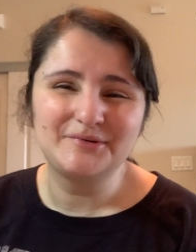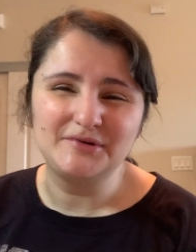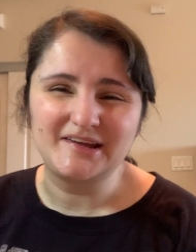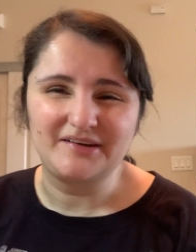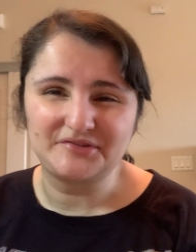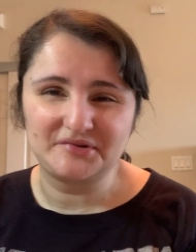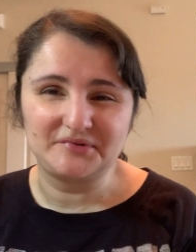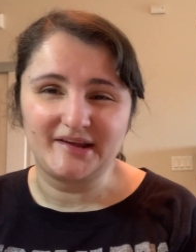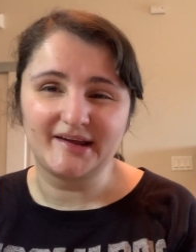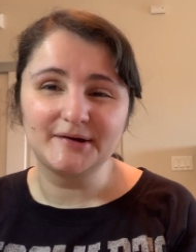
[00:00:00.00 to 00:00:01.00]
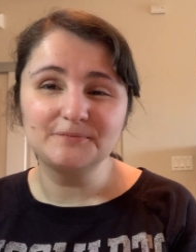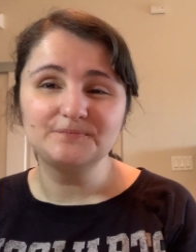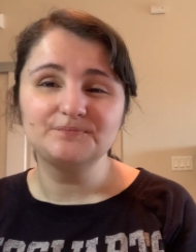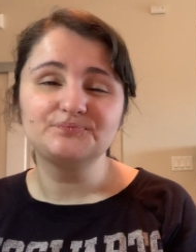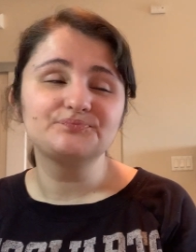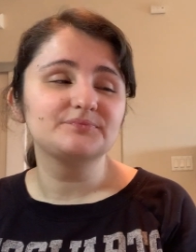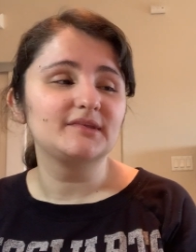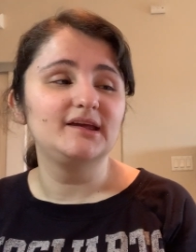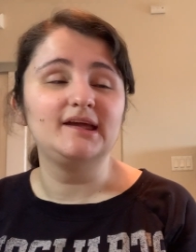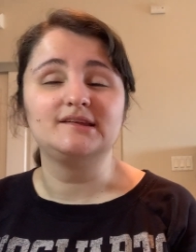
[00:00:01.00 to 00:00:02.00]
week after week.
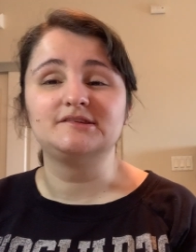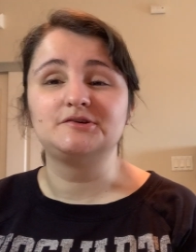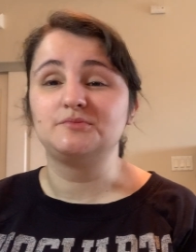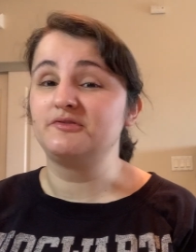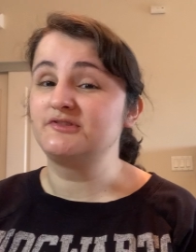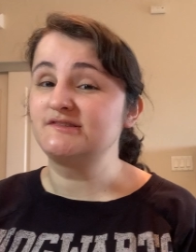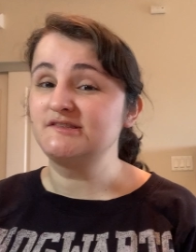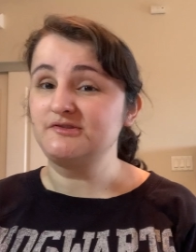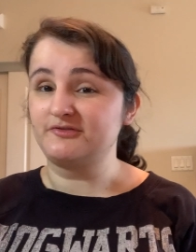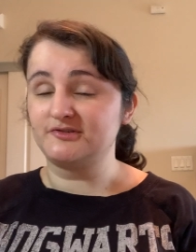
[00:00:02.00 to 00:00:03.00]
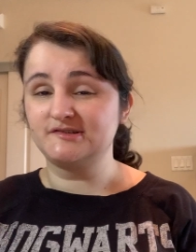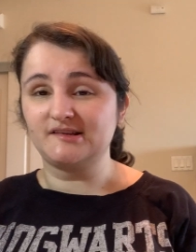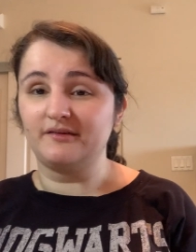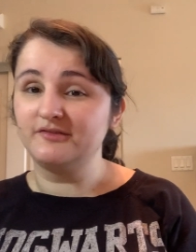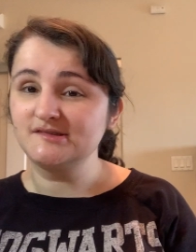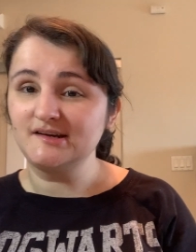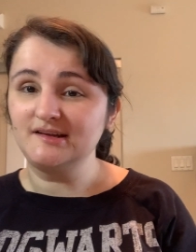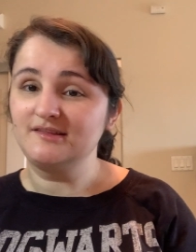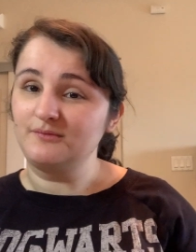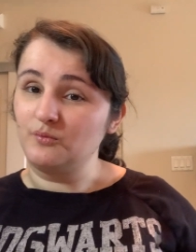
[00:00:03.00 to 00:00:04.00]
And um, if this is your first time
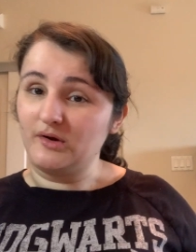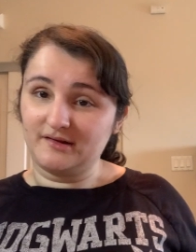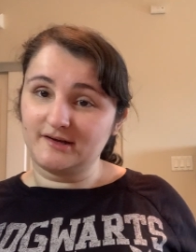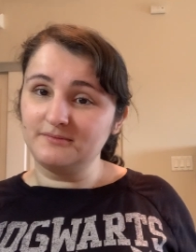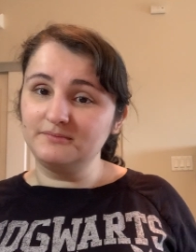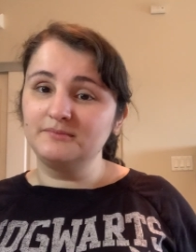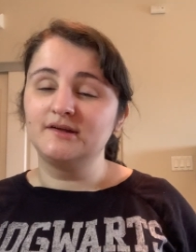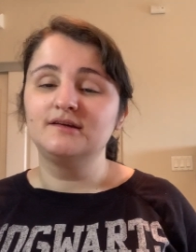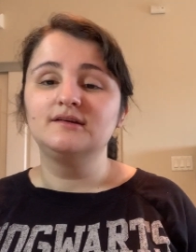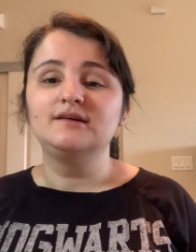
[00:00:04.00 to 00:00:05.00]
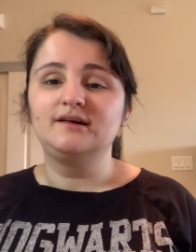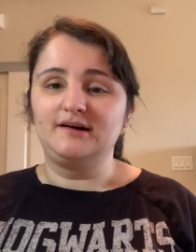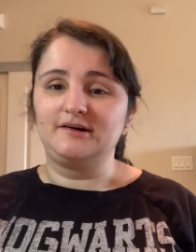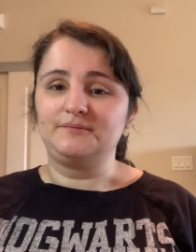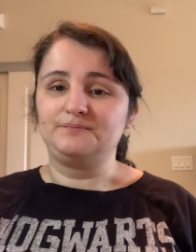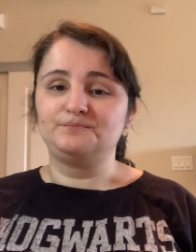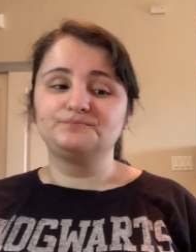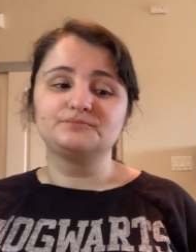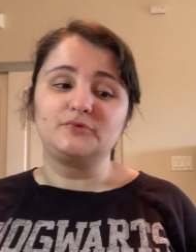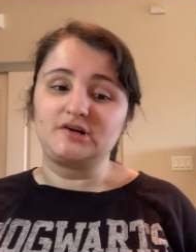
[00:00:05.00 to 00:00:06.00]
visiting, then welcome. Um,
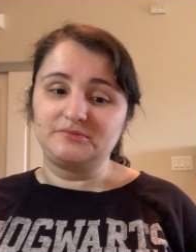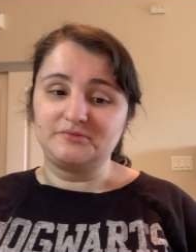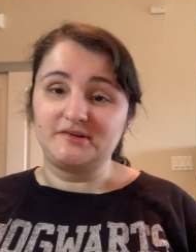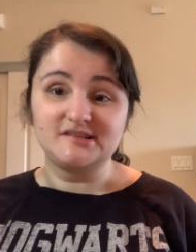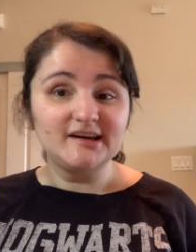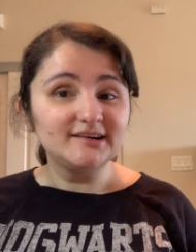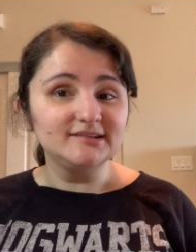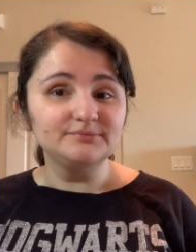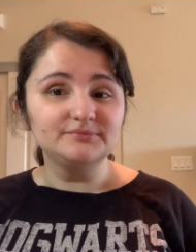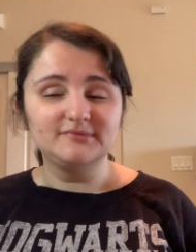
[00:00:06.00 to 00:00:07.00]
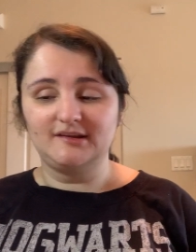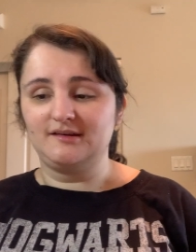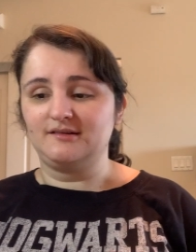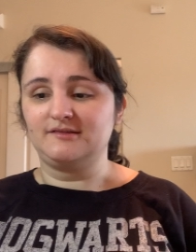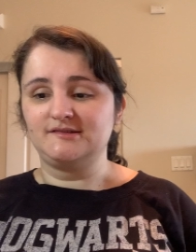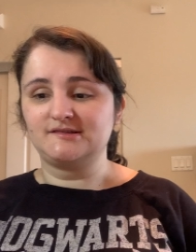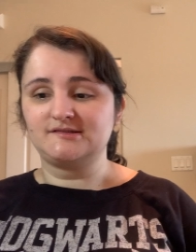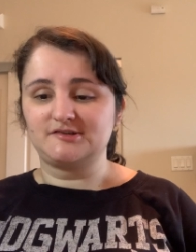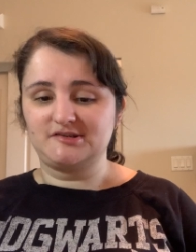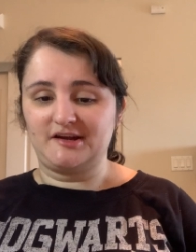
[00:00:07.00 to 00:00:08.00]
welcome to my channel. Uh, this is
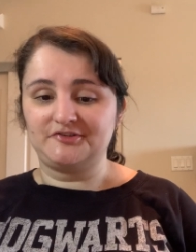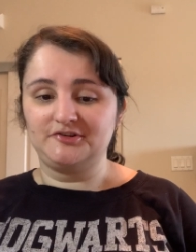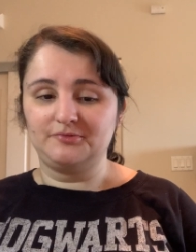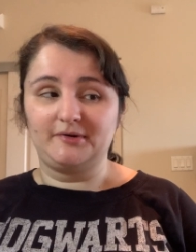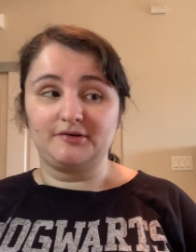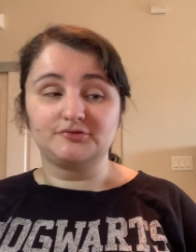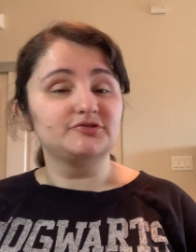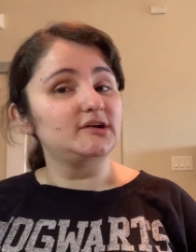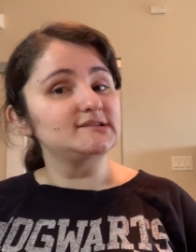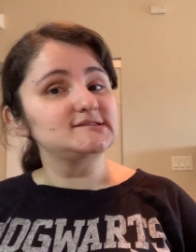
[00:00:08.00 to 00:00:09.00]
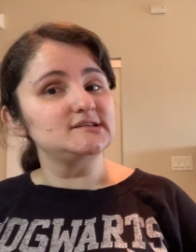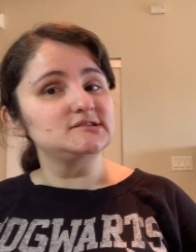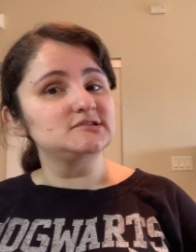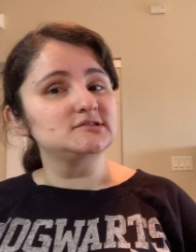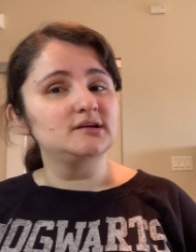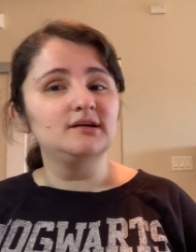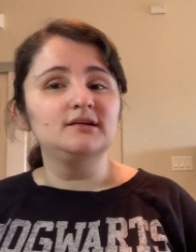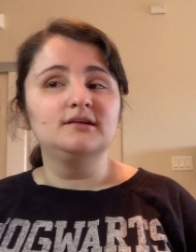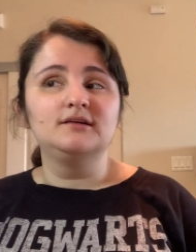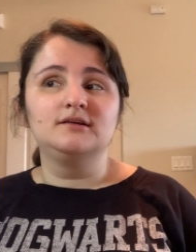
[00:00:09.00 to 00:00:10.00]
a channel about cross stitch,
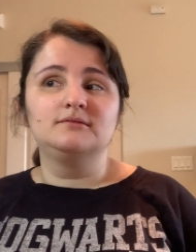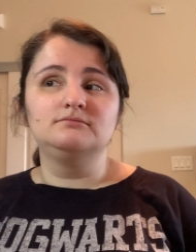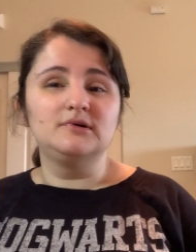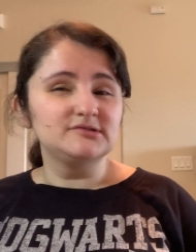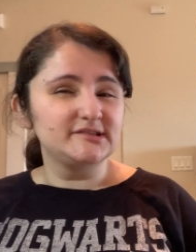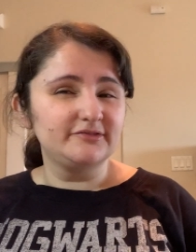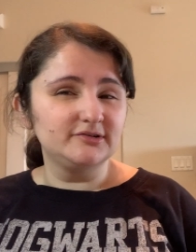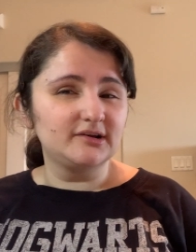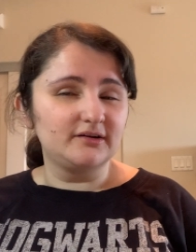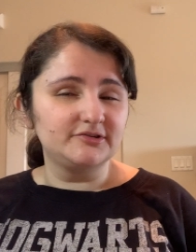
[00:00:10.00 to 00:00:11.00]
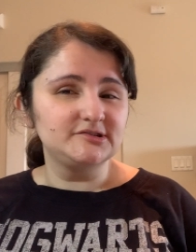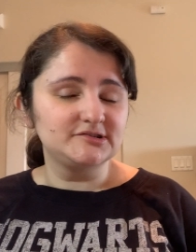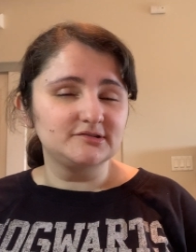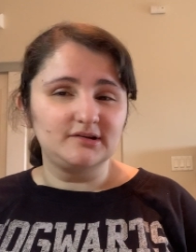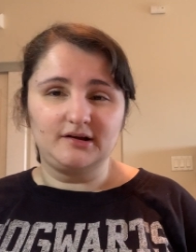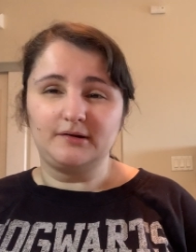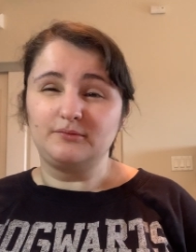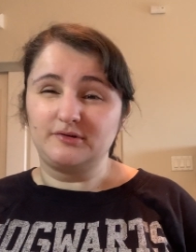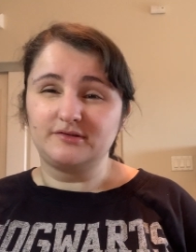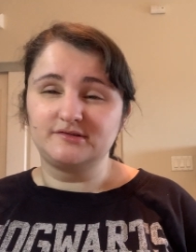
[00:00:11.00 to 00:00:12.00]
mostly full coverage um,
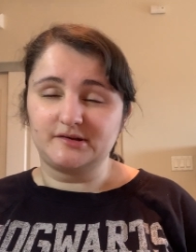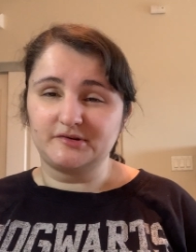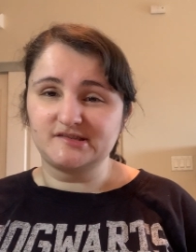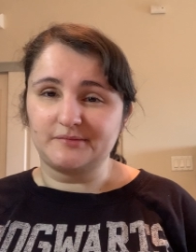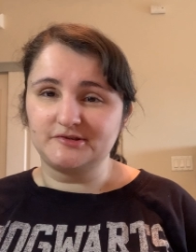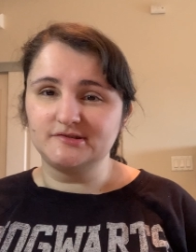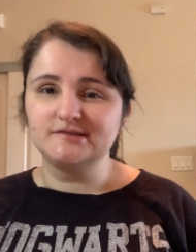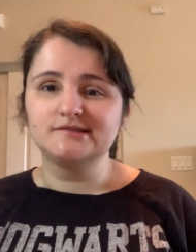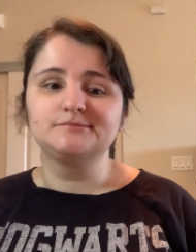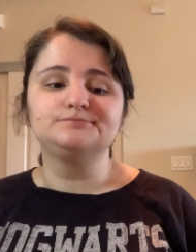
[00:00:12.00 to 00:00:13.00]
with some exceptions.